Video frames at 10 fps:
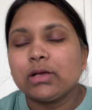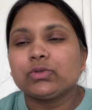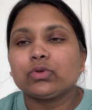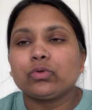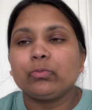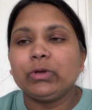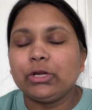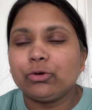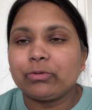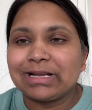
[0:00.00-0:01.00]
So we
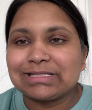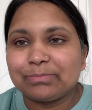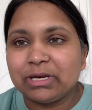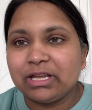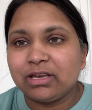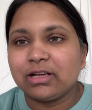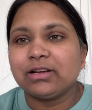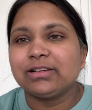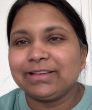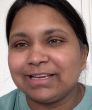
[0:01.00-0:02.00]
need to explain.
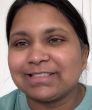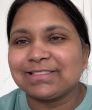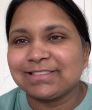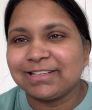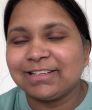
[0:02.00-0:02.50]
Yes.